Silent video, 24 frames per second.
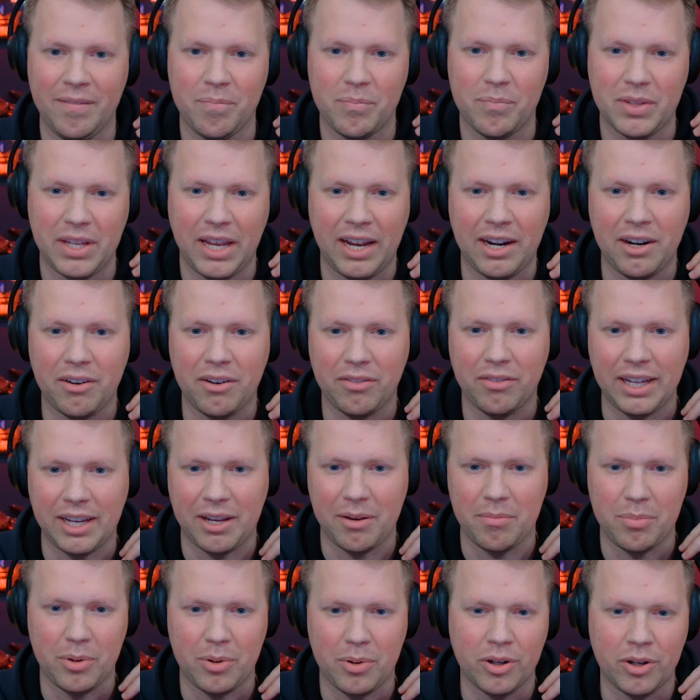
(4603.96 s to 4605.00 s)
kind yeah. of like
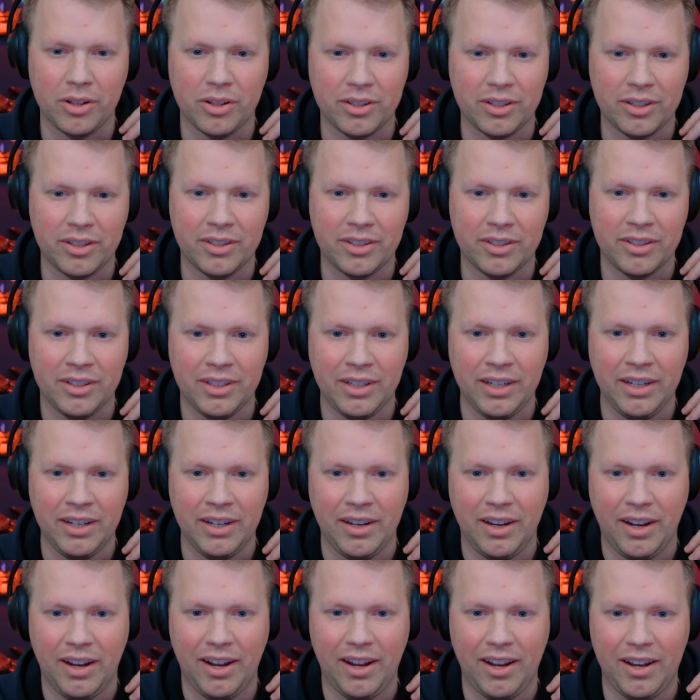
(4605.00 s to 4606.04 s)
a burglar.
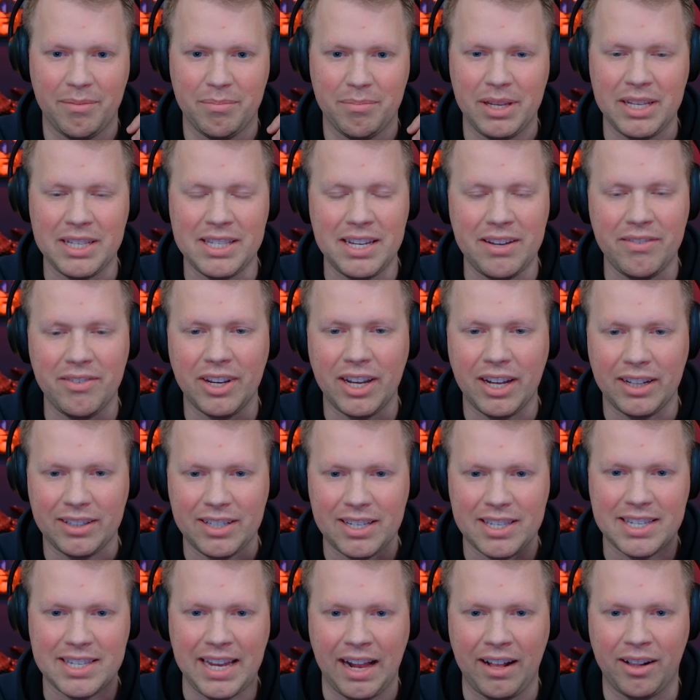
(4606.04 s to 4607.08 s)
Um, it's even got
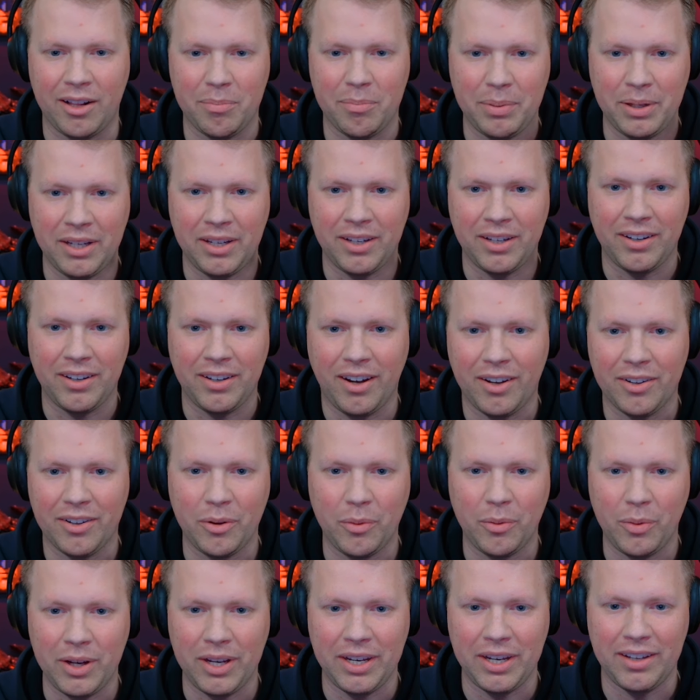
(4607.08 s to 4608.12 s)
the scalloping on
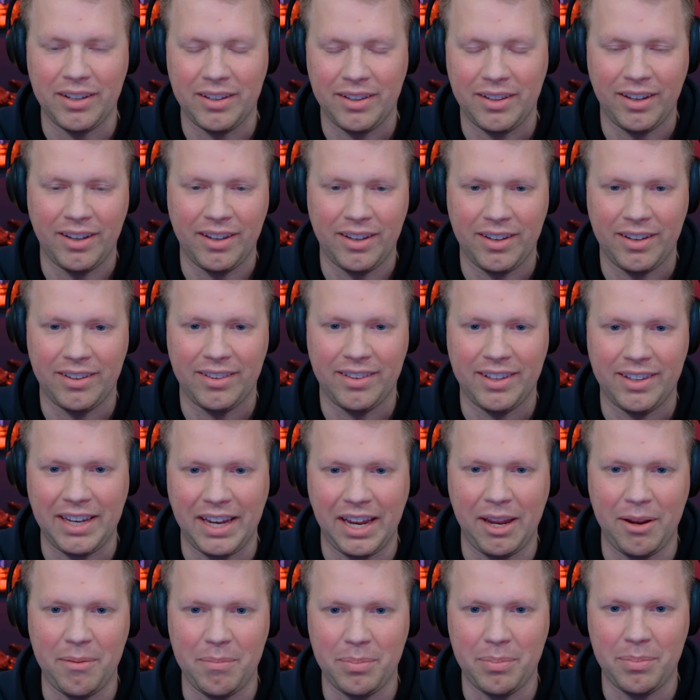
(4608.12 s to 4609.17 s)
the wing, the the it
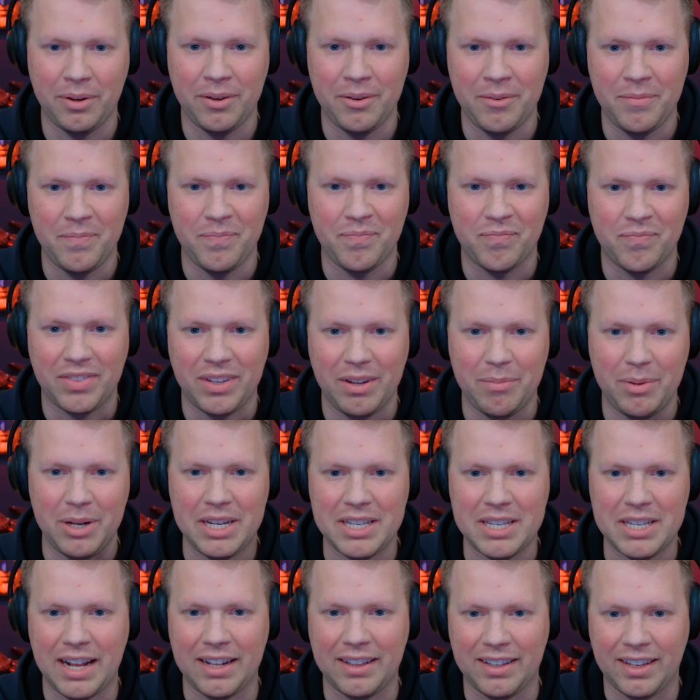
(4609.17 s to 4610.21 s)
cape, does. but
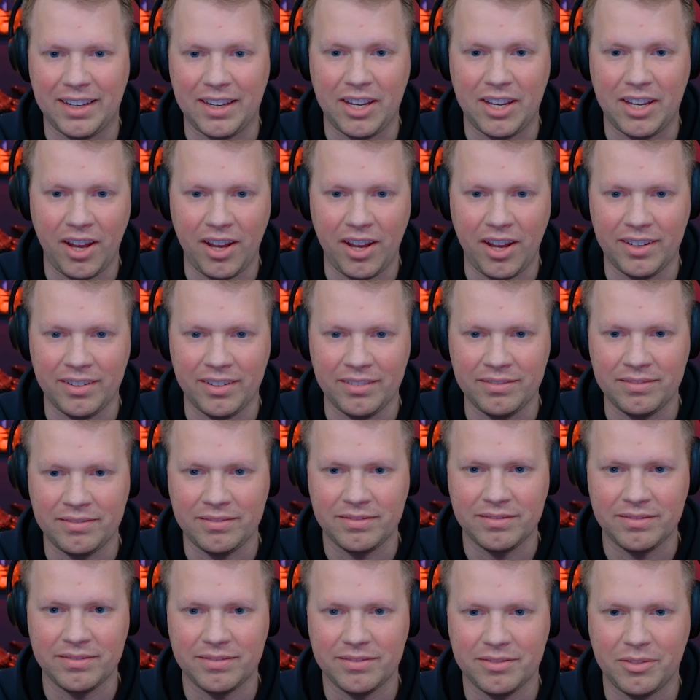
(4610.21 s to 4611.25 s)
he's got the gun,
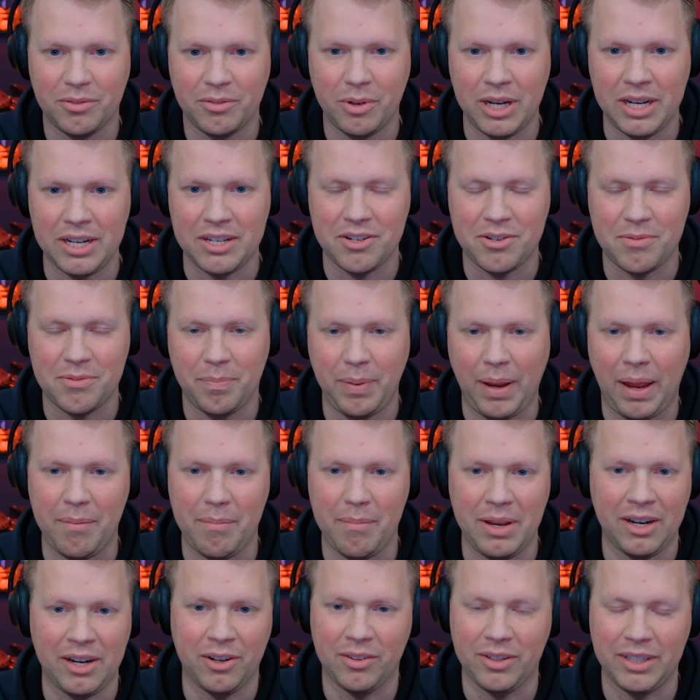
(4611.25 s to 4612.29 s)
which mm-hmm.
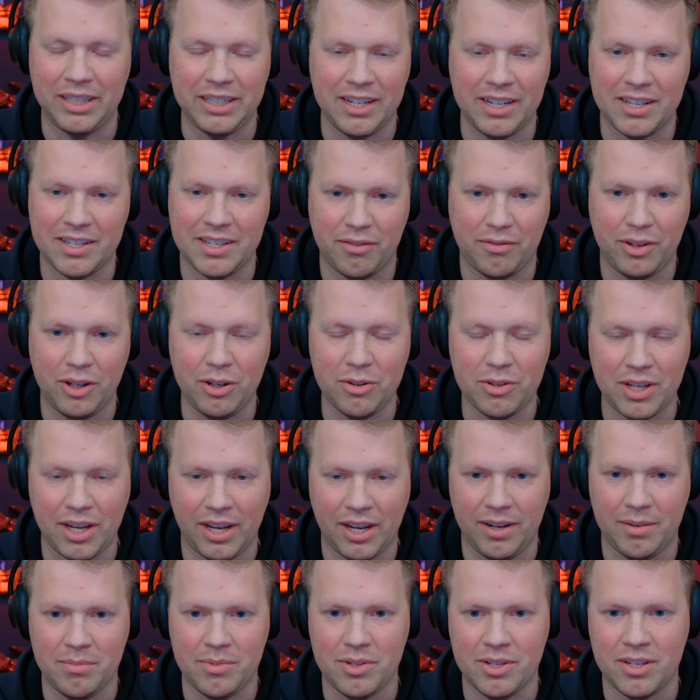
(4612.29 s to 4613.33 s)
Batman only does a few
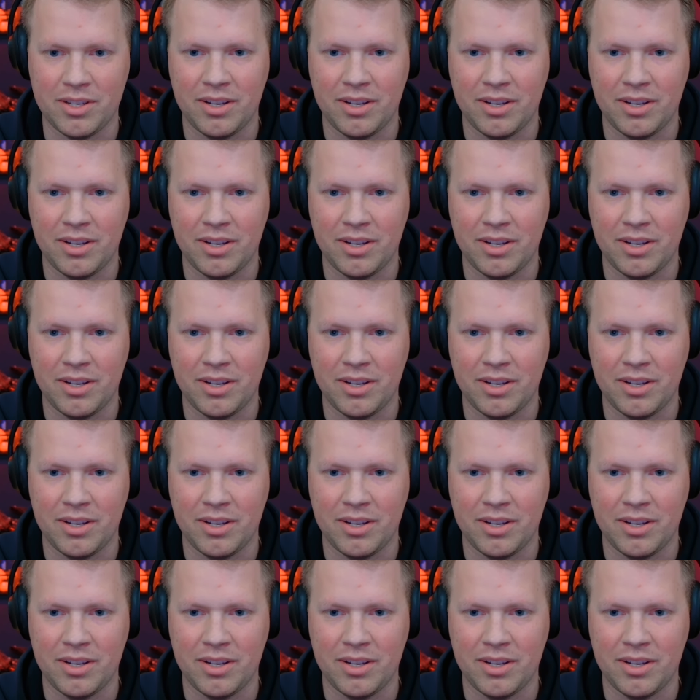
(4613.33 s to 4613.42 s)
times.